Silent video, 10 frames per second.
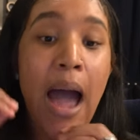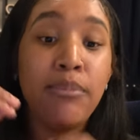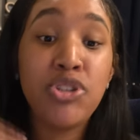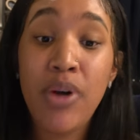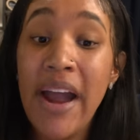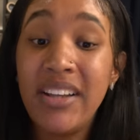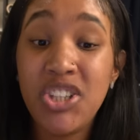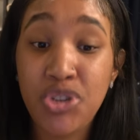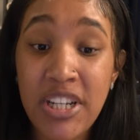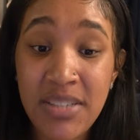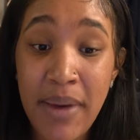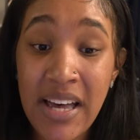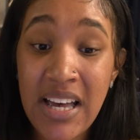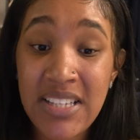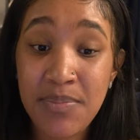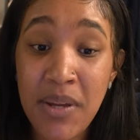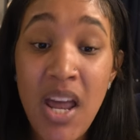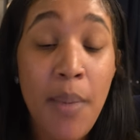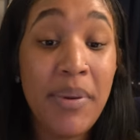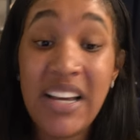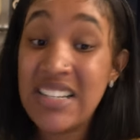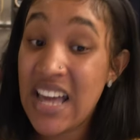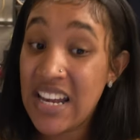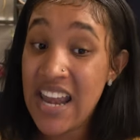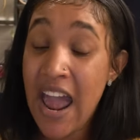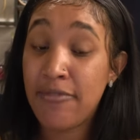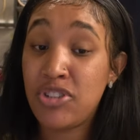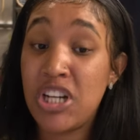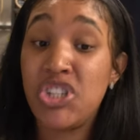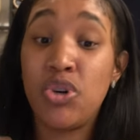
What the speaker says: I'm trying to trust my husband because I didn't have trust.